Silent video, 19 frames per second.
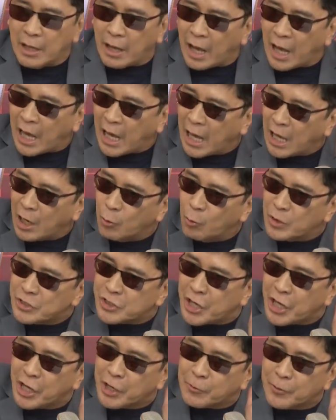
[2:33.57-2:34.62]
I was
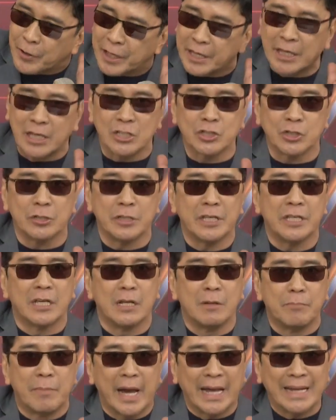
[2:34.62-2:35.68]
hearing his
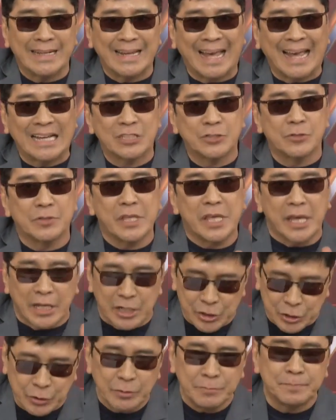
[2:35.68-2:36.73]
legal mind as to the
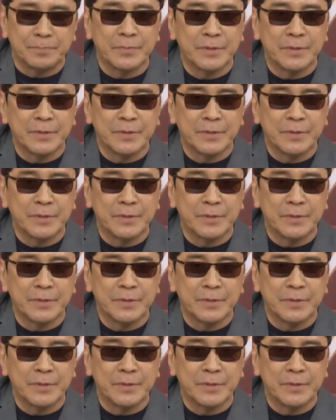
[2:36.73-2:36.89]
issue.